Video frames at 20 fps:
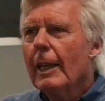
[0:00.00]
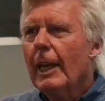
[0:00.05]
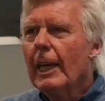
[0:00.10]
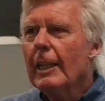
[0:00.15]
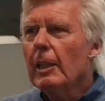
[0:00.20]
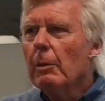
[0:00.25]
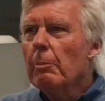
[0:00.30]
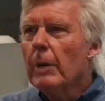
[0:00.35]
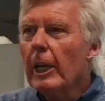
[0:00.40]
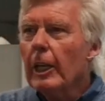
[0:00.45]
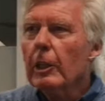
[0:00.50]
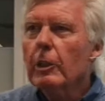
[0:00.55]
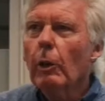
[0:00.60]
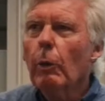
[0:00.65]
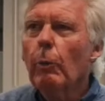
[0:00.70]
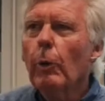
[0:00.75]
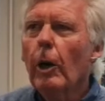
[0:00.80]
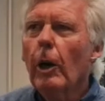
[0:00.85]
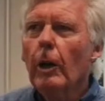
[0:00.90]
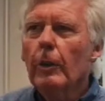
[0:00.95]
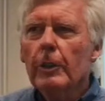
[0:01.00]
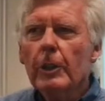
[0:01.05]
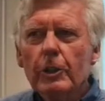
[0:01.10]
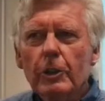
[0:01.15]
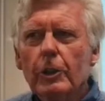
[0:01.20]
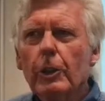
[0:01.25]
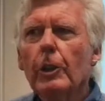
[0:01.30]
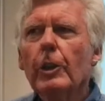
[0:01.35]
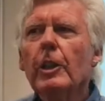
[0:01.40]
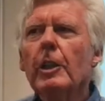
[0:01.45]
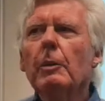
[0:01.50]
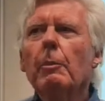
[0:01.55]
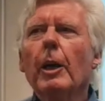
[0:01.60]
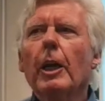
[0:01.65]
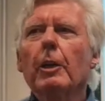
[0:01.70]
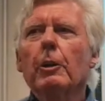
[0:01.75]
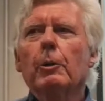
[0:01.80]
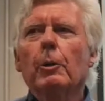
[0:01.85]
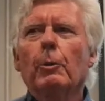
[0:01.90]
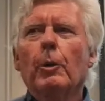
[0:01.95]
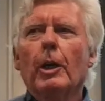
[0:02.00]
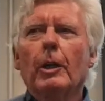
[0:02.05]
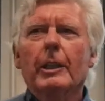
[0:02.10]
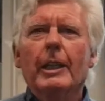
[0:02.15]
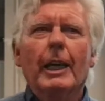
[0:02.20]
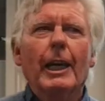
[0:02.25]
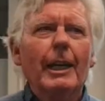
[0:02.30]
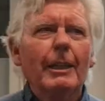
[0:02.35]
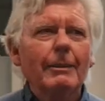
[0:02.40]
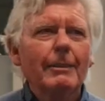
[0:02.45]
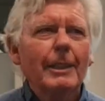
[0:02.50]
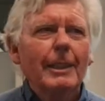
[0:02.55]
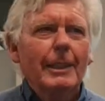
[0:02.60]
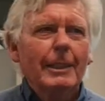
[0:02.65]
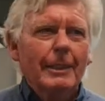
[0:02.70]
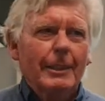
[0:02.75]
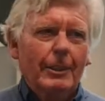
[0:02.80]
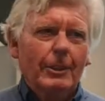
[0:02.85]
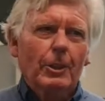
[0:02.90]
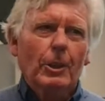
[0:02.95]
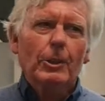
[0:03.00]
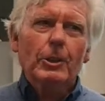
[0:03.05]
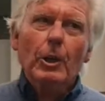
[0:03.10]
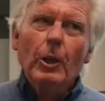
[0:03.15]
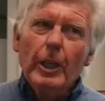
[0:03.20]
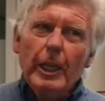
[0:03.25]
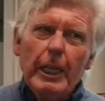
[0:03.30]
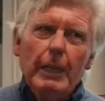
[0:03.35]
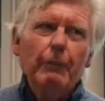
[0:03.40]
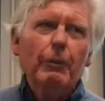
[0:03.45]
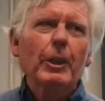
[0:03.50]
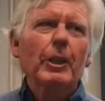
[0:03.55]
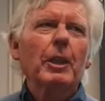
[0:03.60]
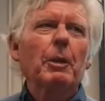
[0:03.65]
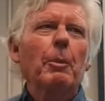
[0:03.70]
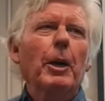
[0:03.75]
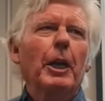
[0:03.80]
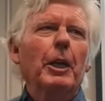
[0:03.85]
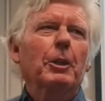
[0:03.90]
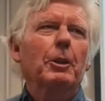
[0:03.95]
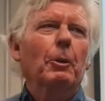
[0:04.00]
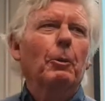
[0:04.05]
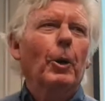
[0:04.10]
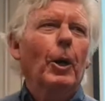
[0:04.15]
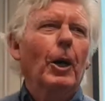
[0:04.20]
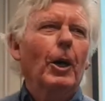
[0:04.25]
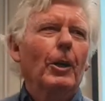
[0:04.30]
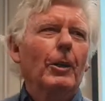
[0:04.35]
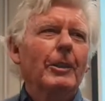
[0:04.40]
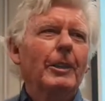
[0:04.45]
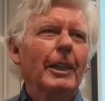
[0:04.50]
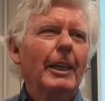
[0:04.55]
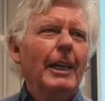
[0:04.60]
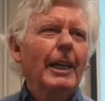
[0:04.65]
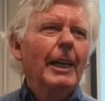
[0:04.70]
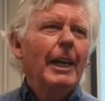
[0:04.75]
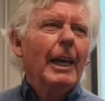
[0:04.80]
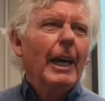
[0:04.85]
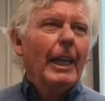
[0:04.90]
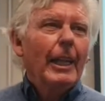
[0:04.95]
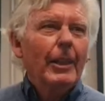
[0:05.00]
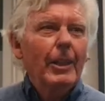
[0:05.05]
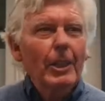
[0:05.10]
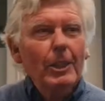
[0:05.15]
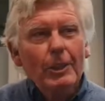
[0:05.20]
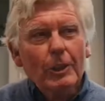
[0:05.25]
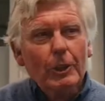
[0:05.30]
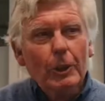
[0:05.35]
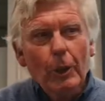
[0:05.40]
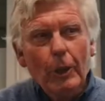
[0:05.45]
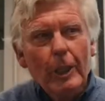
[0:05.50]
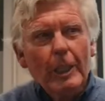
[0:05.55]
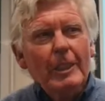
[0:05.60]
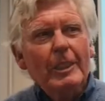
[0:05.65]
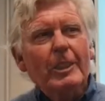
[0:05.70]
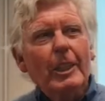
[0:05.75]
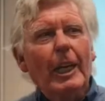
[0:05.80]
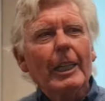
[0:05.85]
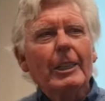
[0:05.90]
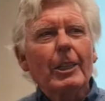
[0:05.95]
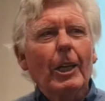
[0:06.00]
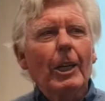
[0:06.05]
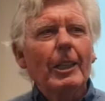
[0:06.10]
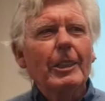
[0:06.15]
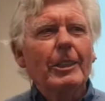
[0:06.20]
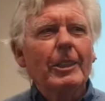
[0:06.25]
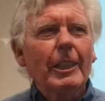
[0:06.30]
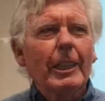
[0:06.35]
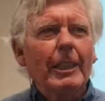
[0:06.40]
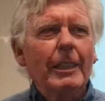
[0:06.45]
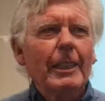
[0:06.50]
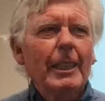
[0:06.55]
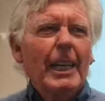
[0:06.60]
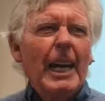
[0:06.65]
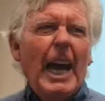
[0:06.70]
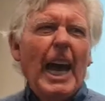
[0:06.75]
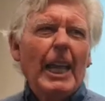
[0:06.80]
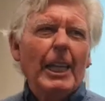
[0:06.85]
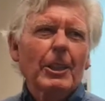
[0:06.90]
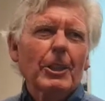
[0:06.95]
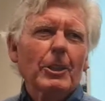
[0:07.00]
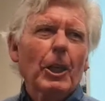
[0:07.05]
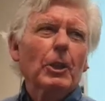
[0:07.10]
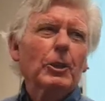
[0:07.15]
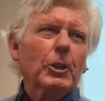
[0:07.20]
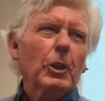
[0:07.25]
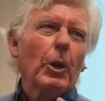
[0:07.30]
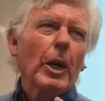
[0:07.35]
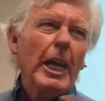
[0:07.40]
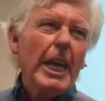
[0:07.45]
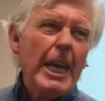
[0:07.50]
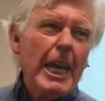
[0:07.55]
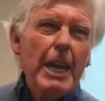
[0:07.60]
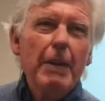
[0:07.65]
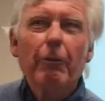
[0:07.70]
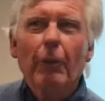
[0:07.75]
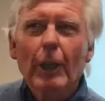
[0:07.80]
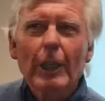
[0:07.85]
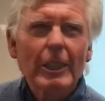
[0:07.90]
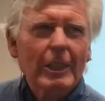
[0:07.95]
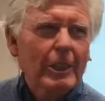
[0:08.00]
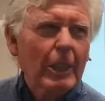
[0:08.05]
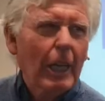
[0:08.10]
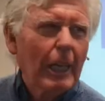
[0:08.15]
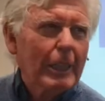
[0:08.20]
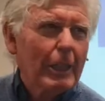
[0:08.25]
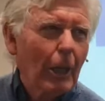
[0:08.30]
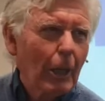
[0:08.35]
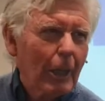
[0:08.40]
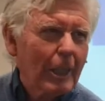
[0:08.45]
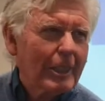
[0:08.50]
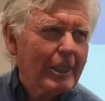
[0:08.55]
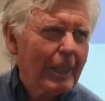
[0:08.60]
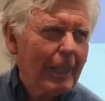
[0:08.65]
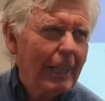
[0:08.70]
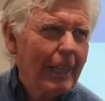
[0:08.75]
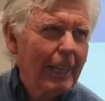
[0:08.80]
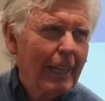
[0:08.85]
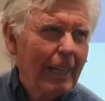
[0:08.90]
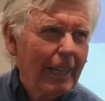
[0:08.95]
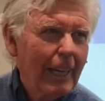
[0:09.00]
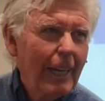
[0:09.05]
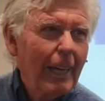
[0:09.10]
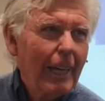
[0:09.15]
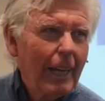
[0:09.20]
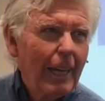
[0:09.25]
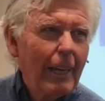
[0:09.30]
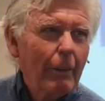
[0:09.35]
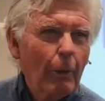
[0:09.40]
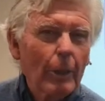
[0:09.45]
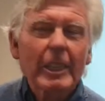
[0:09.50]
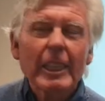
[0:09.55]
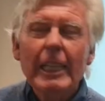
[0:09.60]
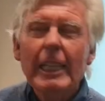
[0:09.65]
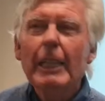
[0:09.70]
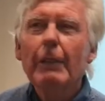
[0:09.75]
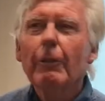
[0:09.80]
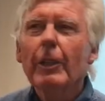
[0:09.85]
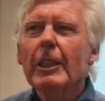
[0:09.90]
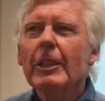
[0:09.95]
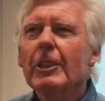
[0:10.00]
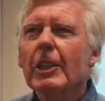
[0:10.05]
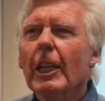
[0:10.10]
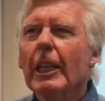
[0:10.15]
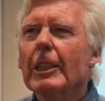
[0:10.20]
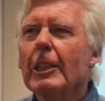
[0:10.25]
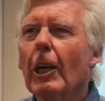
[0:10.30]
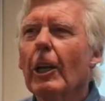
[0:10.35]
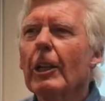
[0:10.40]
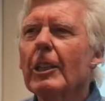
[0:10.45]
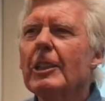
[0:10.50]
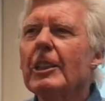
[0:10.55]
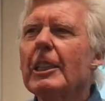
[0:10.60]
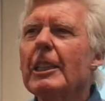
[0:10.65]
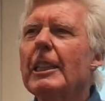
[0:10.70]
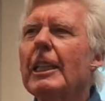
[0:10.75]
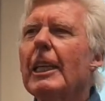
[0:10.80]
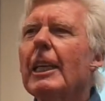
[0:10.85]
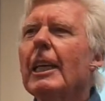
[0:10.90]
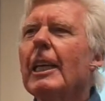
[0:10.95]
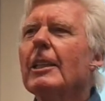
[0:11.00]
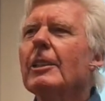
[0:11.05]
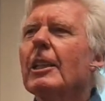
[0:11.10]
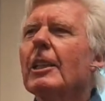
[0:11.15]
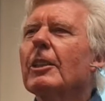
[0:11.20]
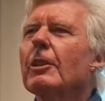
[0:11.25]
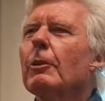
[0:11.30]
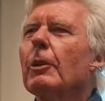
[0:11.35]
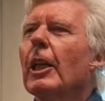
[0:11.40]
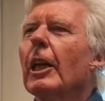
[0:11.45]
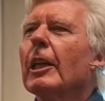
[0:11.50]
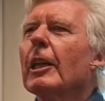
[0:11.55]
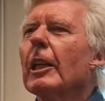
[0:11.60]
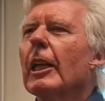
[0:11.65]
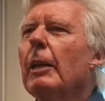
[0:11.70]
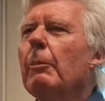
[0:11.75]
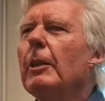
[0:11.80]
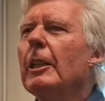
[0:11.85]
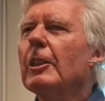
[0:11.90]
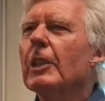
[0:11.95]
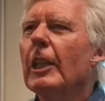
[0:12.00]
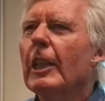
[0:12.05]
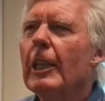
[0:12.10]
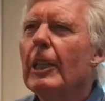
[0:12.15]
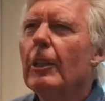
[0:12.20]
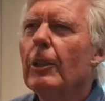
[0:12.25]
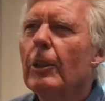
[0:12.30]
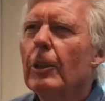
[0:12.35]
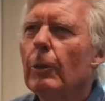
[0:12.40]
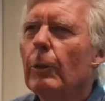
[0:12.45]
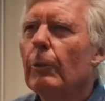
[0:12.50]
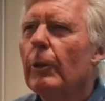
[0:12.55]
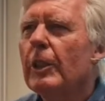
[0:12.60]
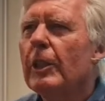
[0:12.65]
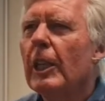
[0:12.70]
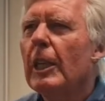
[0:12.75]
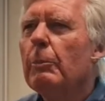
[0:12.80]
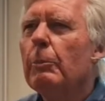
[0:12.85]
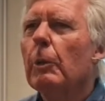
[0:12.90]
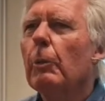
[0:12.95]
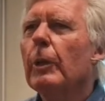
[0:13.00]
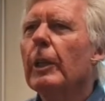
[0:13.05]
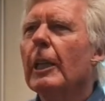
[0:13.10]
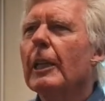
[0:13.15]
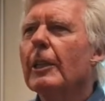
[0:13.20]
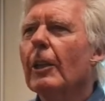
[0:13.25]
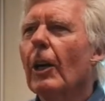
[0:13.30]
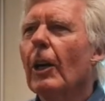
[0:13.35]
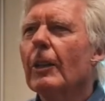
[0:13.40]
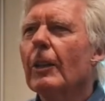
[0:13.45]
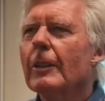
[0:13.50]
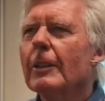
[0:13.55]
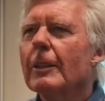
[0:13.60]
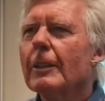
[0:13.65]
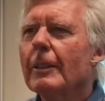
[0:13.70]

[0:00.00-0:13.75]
In the medical world, there's good in the medical world, yeah? There's also evil in the medical world. There's good in psychology, and there's also evil in psychology. Lots of evil in psychology is that they're claiming to heal you and redeem you when they can't.